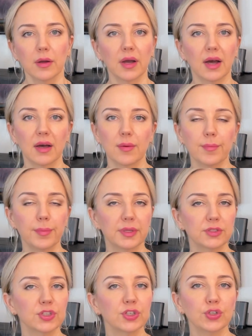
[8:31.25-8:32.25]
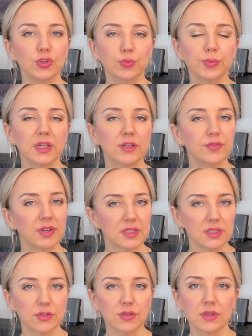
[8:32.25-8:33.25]
uh, building new blood
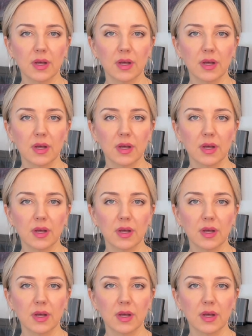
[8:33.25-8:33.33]
vessel,